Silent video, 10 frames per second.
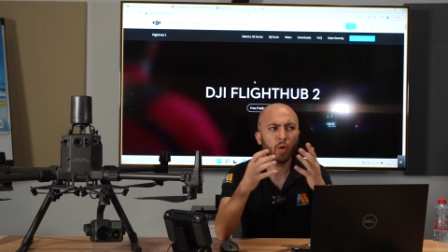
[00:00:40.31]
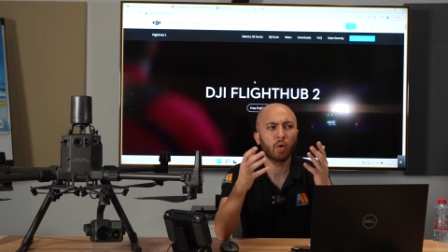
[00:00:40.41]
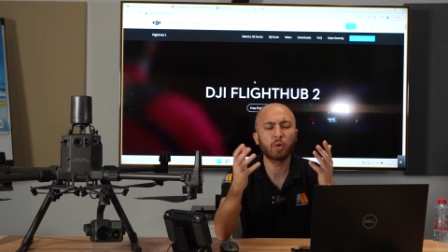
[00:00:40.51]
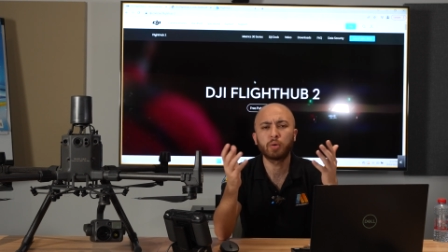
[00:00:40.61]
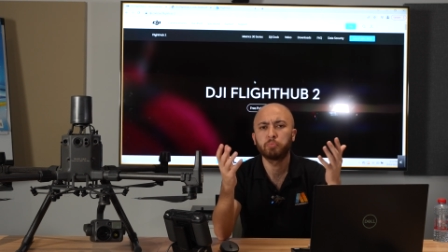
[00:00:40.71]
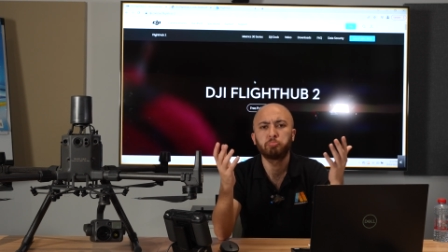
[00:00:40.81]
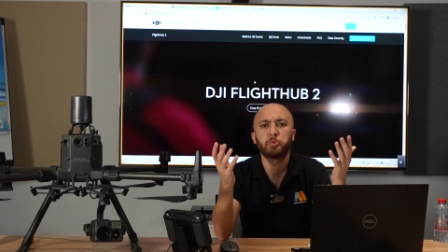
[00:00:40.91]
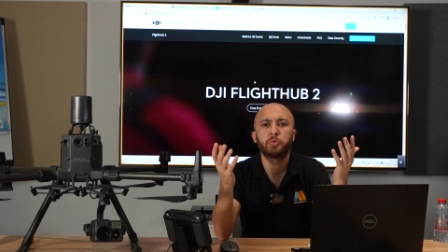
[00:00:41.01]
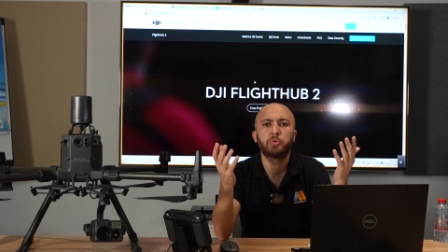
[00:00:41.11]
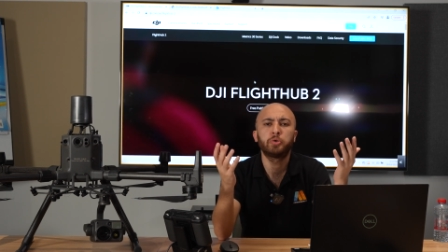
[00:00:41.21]
Or
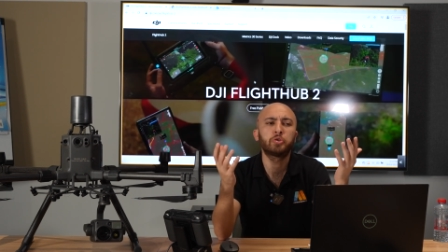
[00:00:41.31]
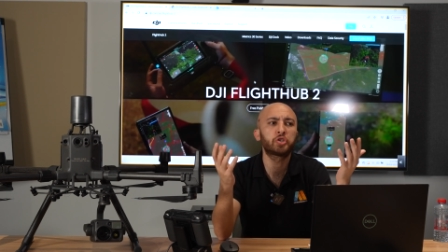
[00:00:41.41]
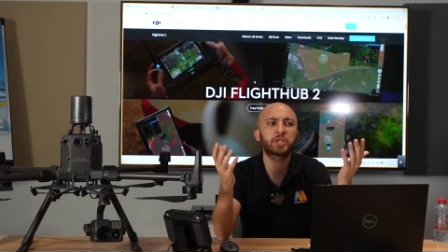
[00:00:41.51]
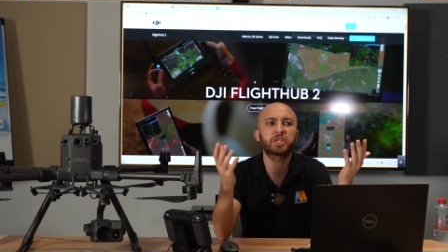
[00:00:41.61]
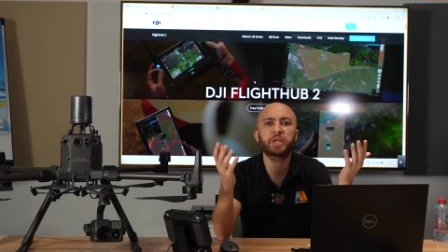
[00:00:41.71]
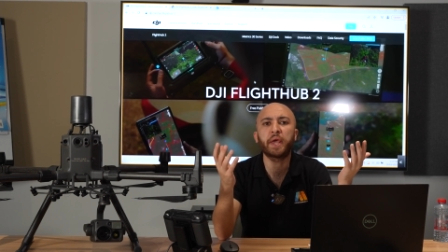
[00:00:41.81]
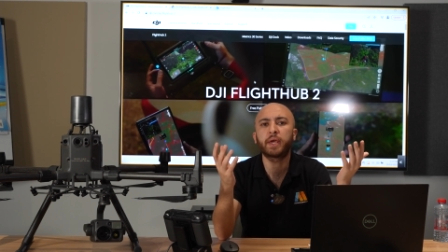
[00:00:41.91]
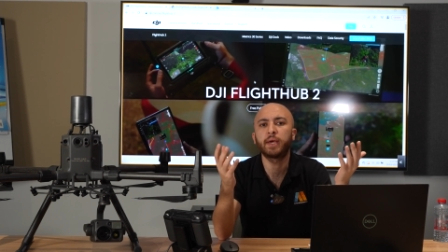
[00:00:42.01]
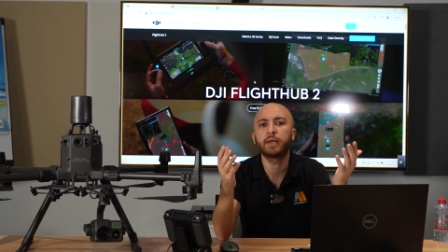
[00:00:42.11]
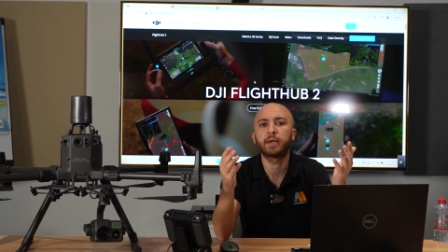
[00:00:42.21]
you're just
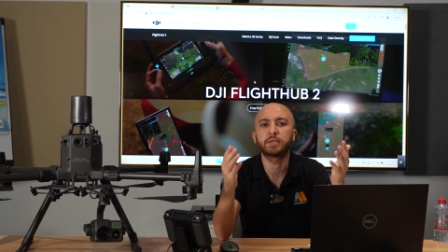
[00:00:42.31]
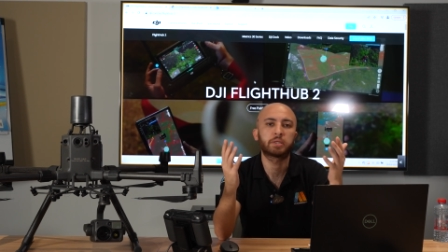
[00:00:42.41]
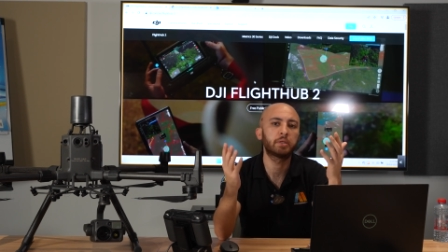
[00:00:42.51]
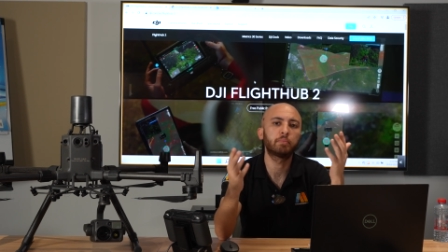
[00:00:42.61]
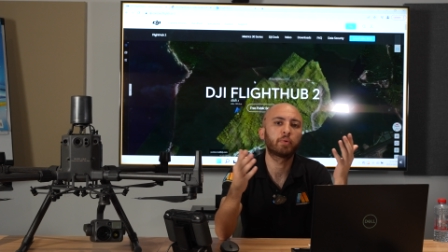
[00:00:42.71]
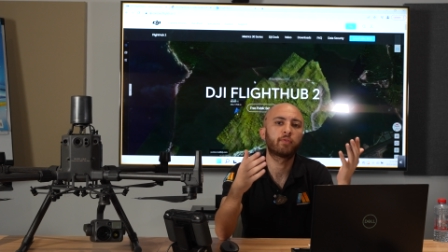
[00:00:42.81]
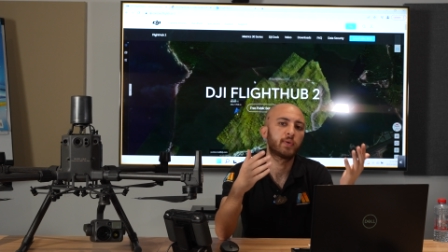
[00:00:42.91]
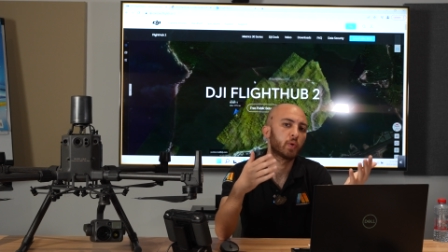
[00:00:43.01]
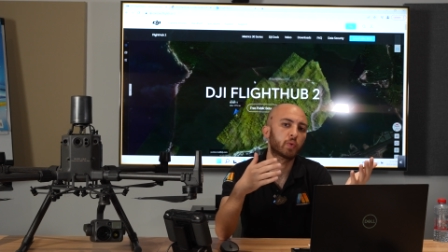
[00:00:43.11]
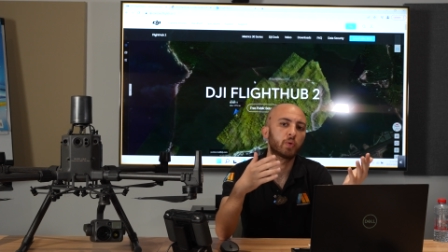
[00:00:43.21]
taking a simple
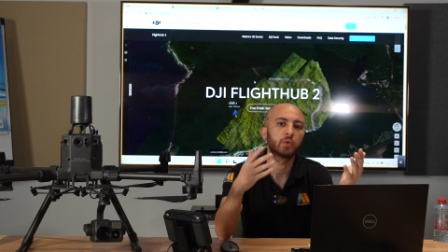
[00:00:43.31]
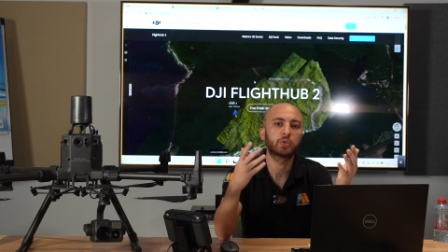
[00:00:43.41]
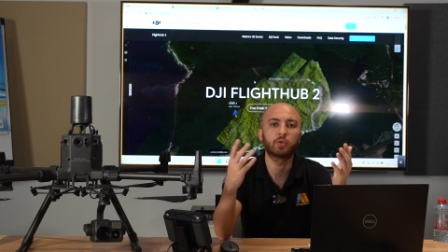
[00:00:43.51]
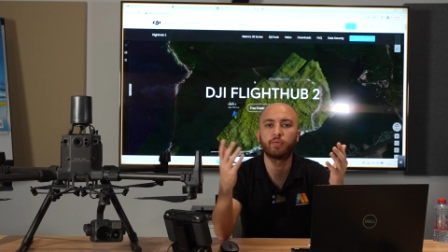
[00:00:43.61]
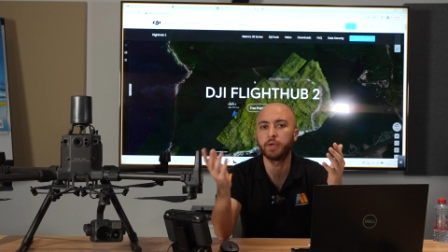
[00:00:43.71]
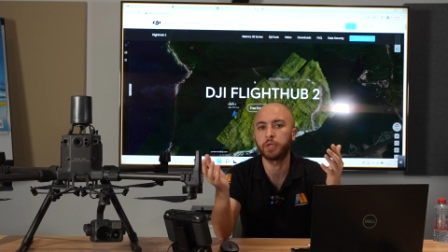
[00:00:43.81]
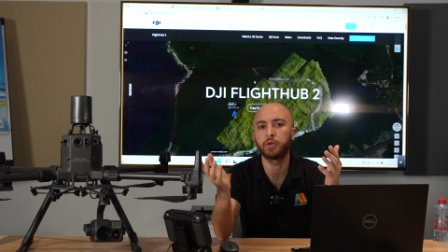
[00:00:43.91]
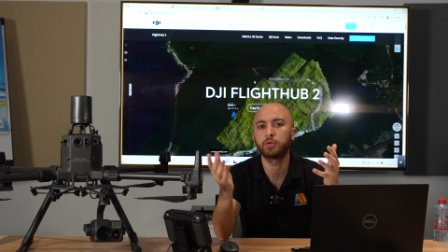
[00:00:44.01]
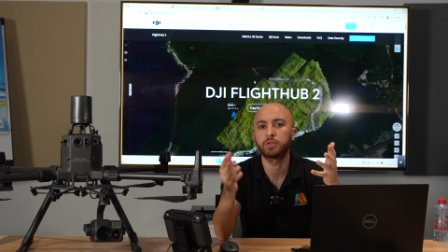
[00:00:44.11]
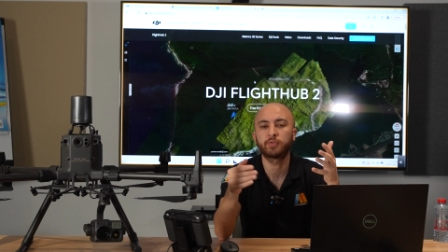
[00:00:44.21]
photos or
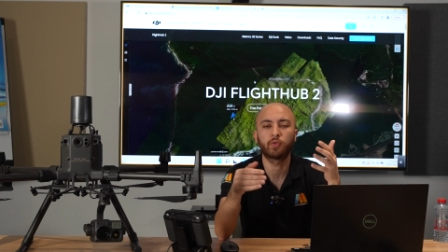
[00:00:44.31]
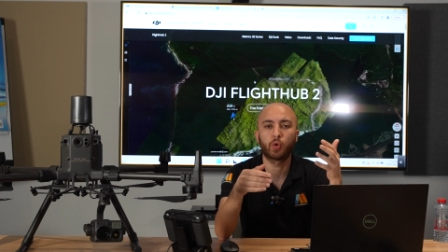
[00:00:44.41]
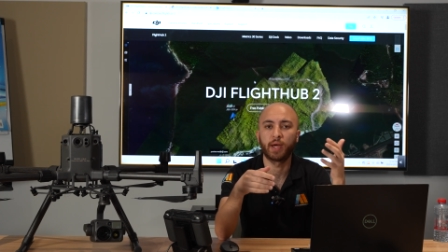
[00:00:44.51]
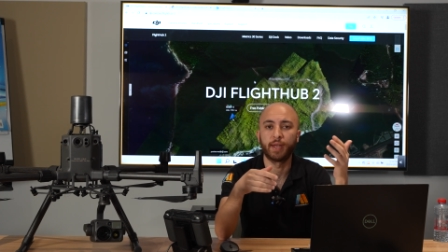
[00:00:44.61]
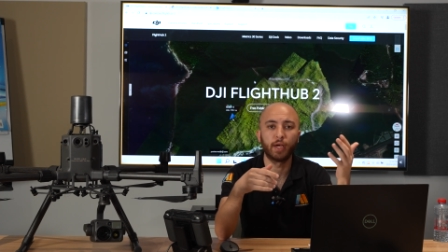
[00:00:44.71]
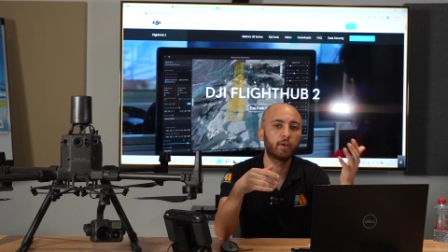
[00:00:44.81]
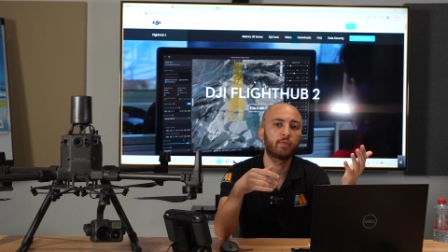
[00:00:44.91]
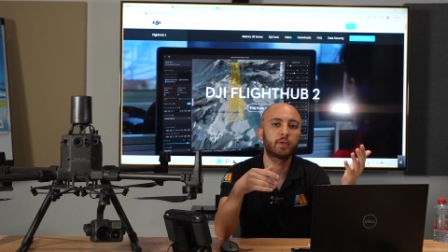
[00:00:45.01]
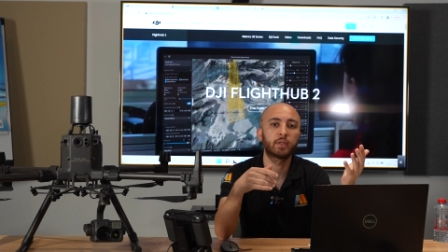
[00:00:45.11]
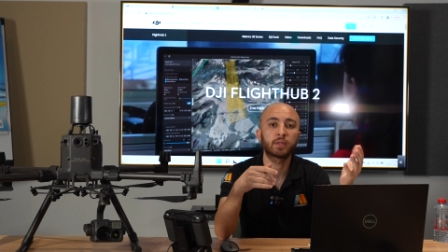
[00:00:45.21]
videos for an
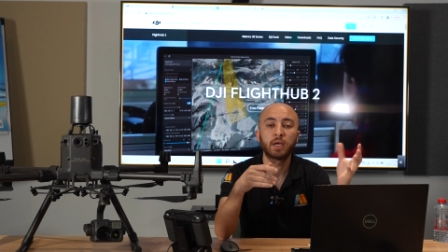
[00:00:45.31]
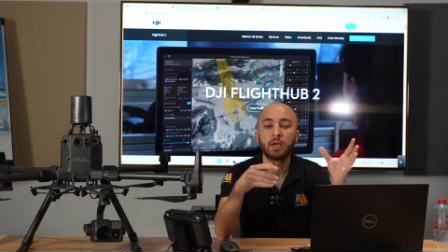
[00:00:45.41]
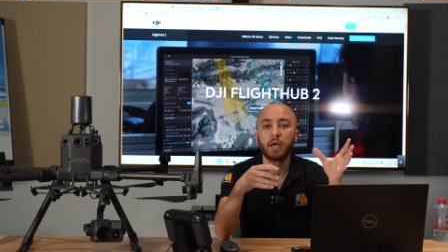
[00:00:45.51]
event